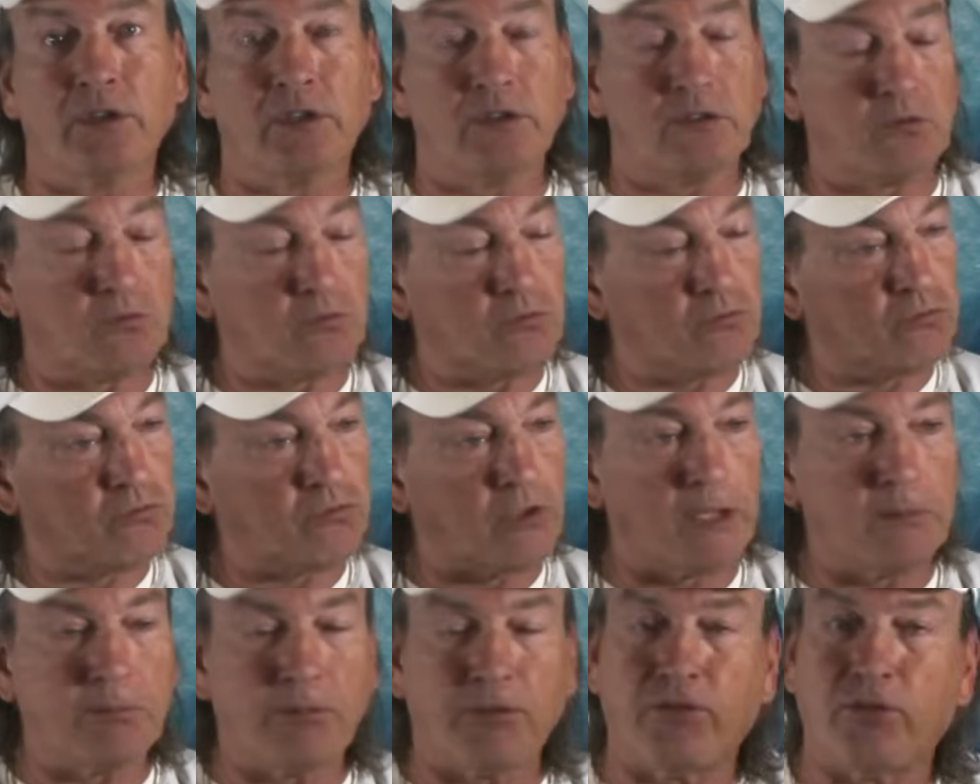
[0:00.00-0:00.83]
It's
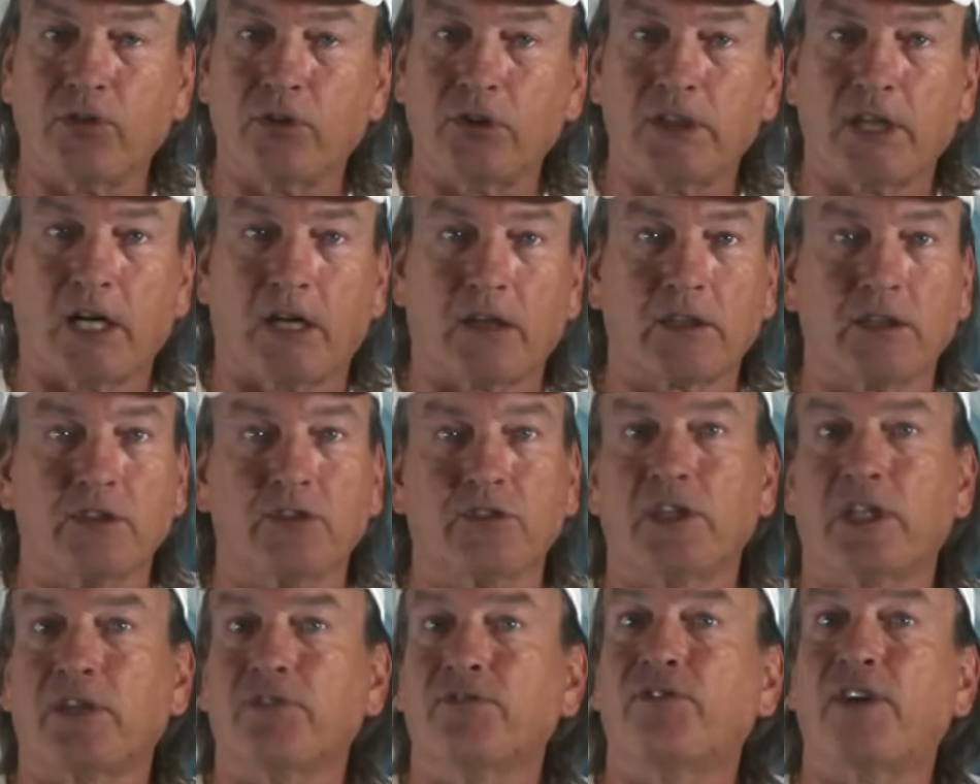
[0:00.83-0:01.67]
right before dark.
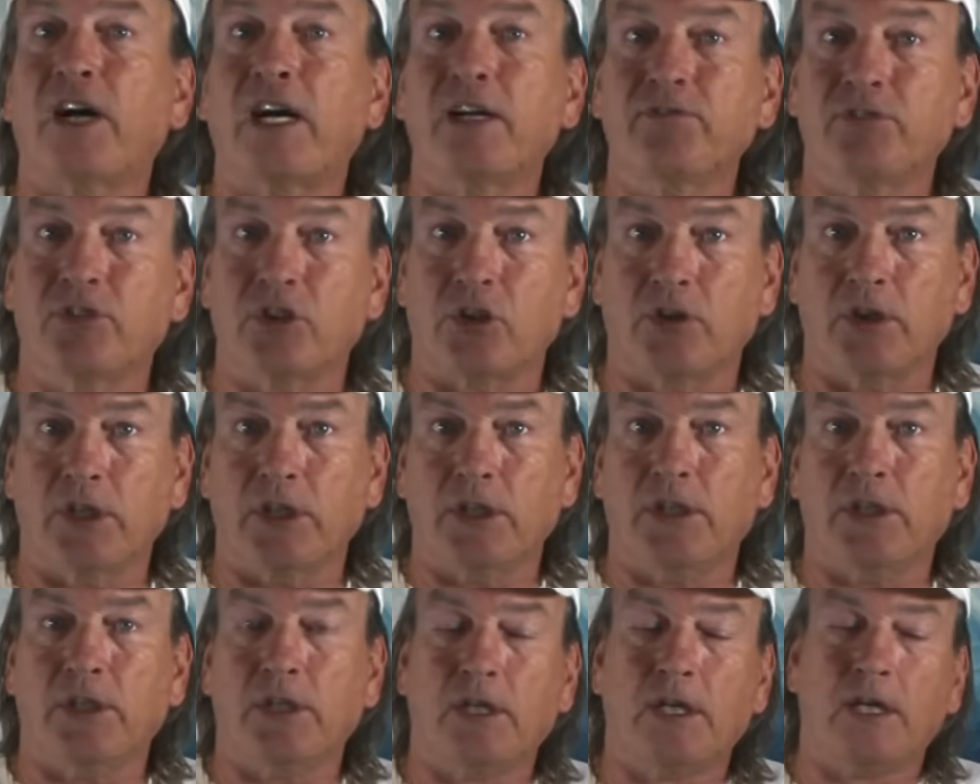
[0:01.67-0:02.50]
It's like
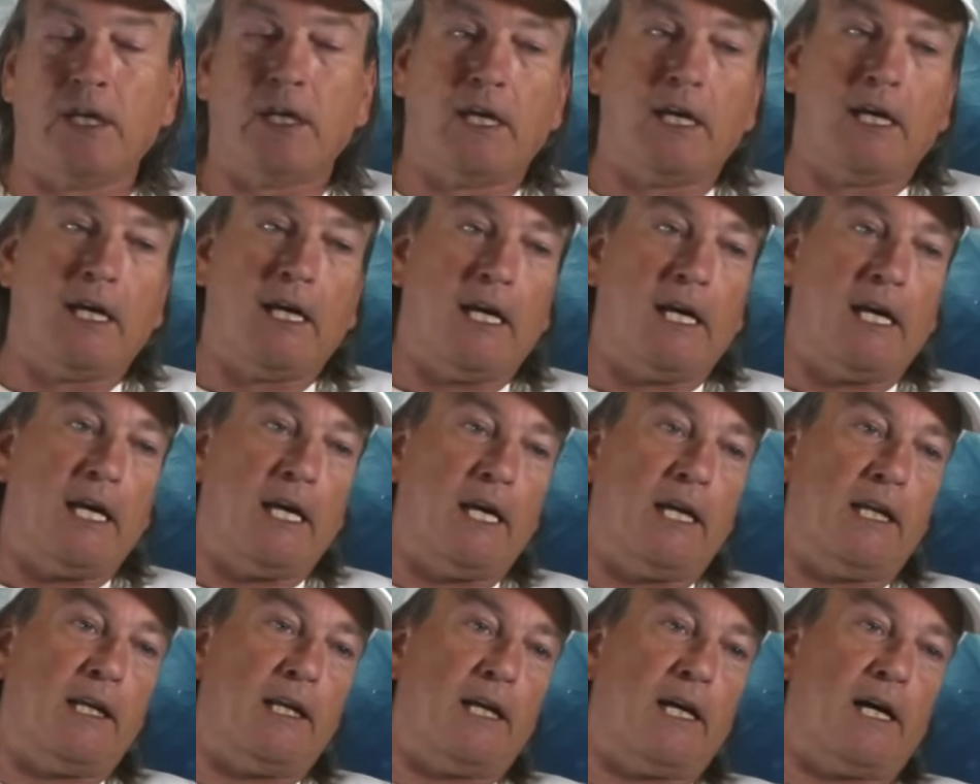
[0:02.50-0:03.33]
5:30,
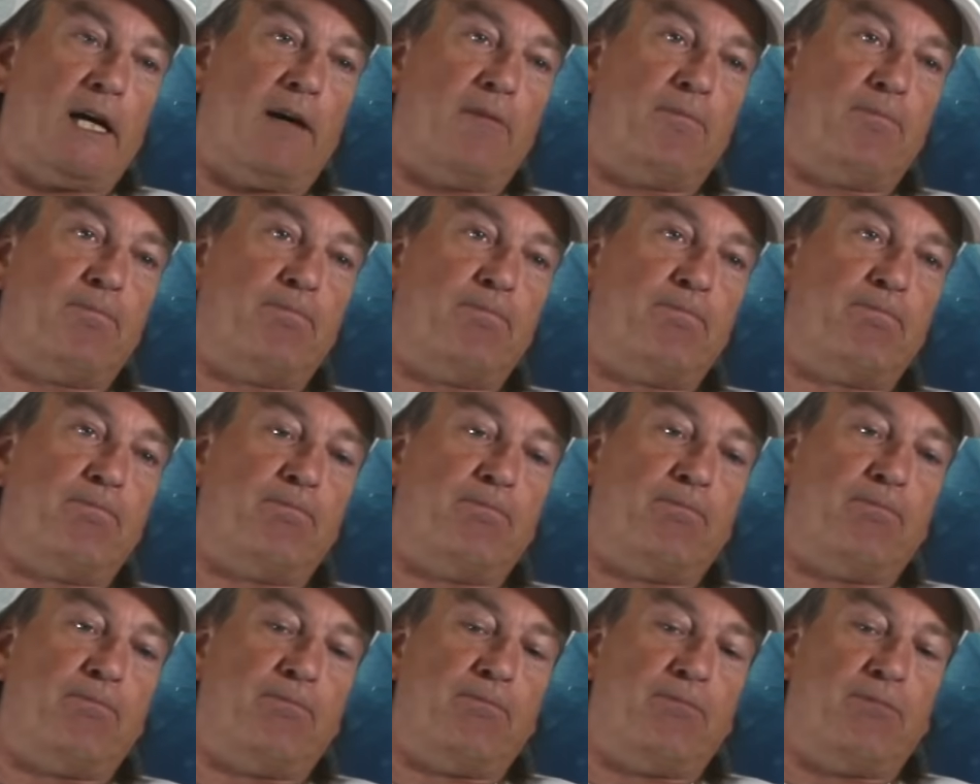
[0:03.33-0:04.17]
and
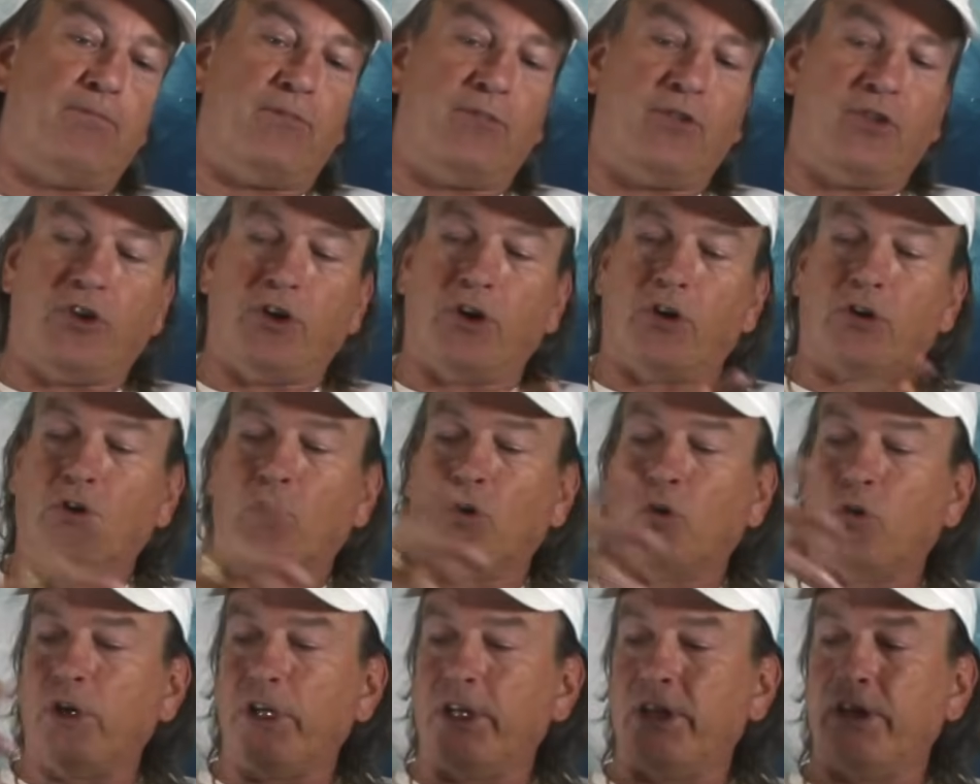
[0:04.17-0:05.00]
they're
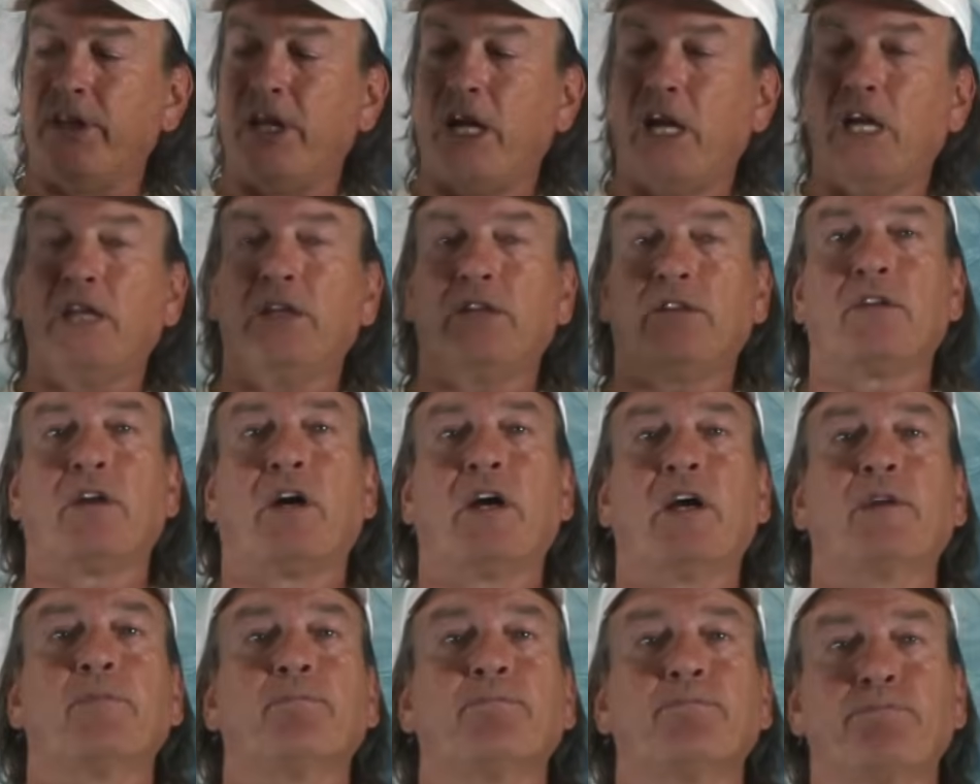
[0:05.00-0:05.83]
going in the 8th
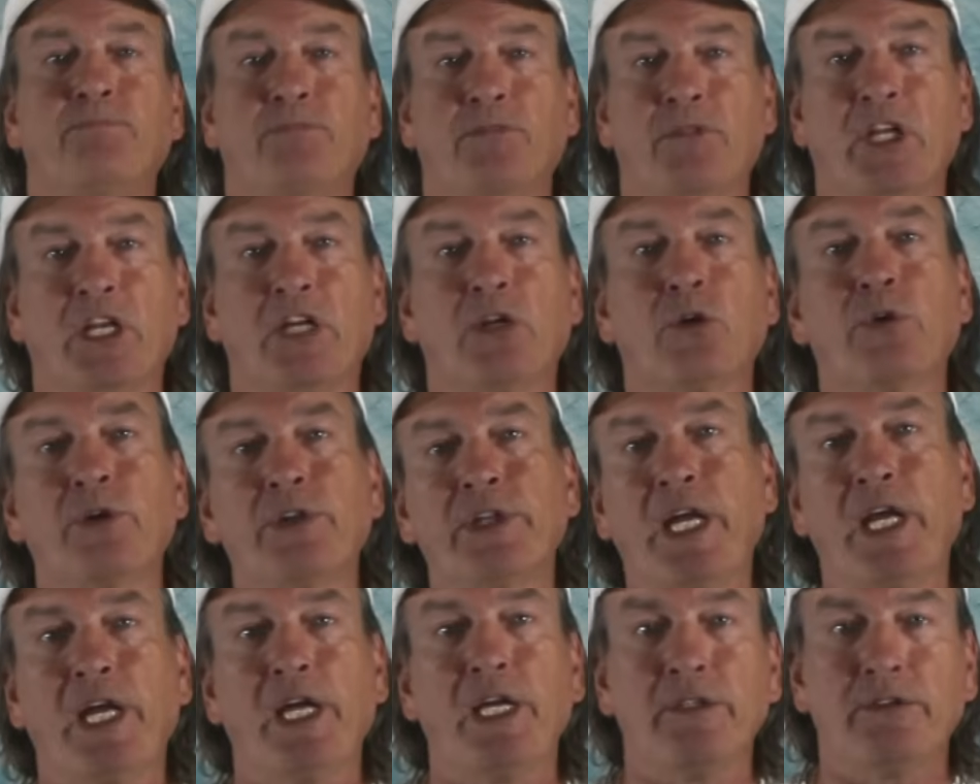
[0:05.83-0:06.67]
time. They go
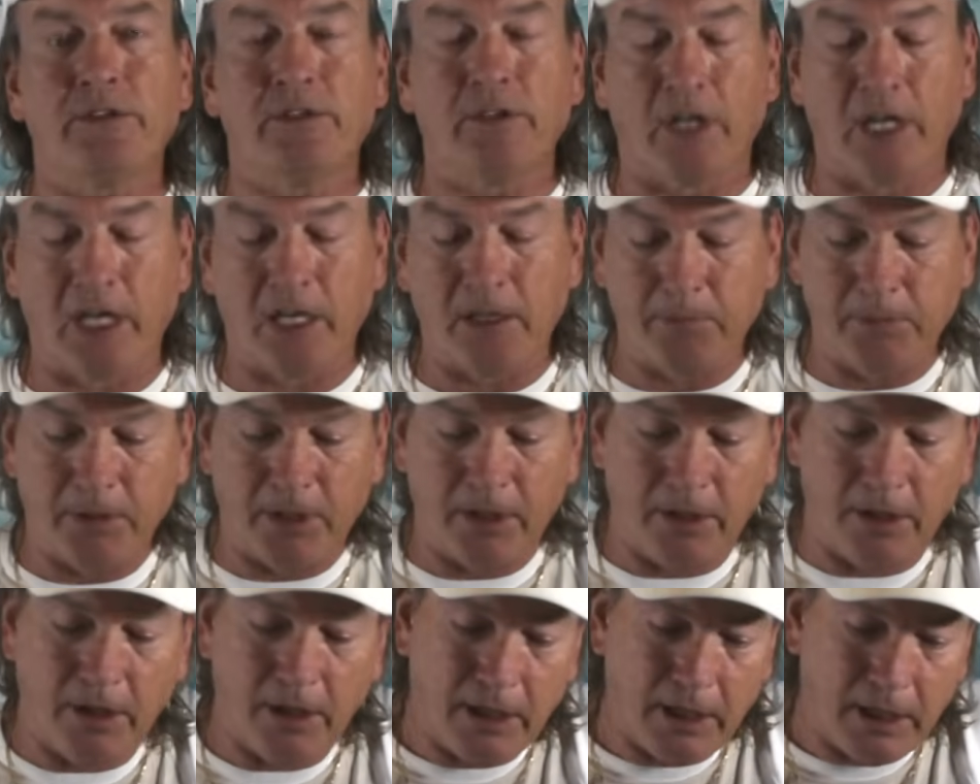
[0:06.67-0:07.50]
in the 8th time,
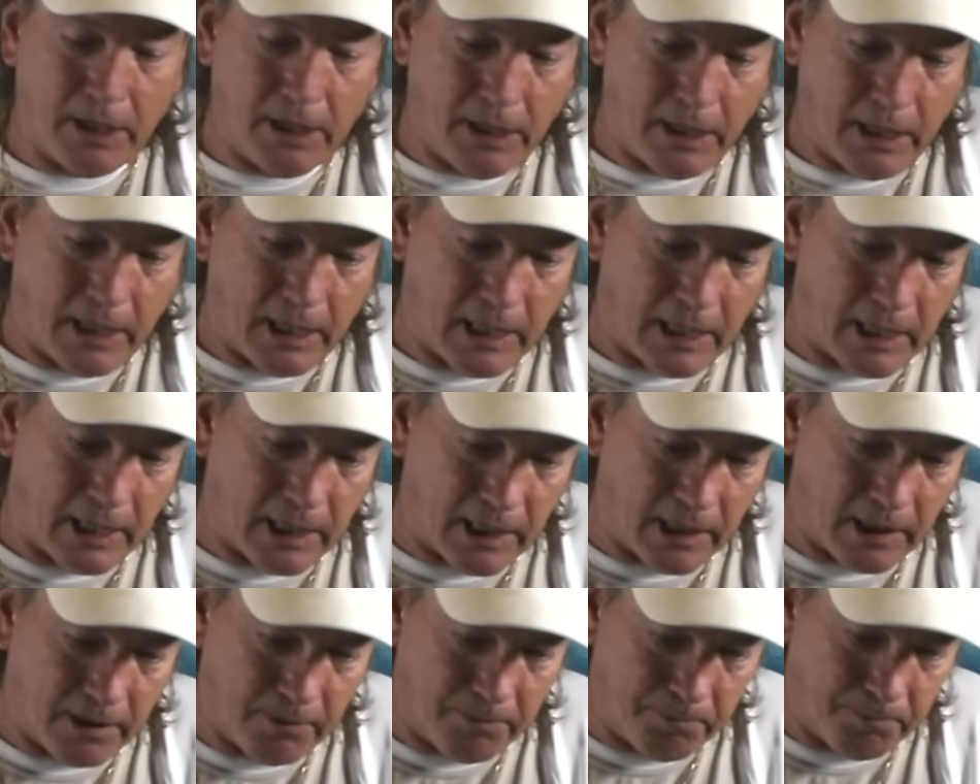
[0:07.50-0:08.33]

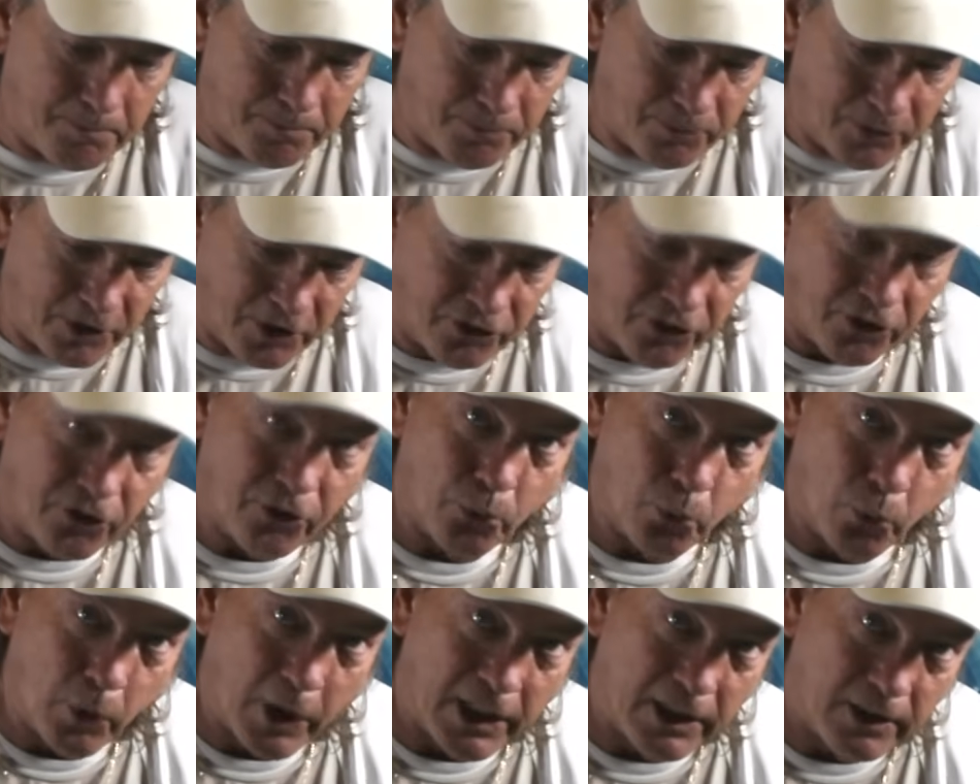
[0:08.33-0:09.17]
and this
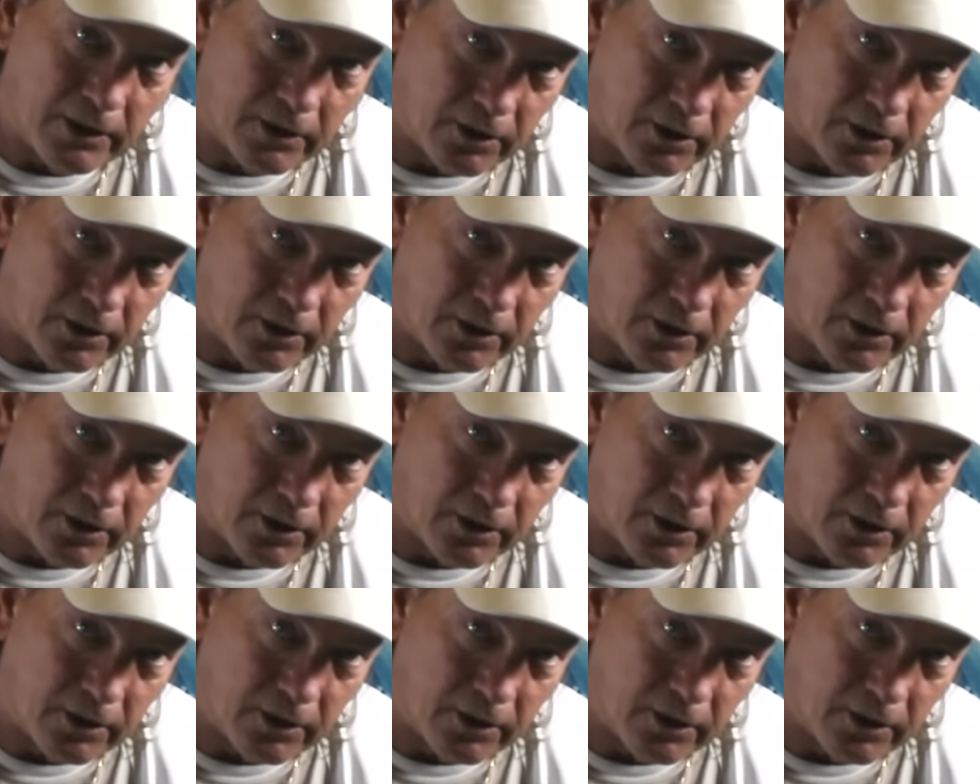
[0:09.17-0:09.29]
is Wade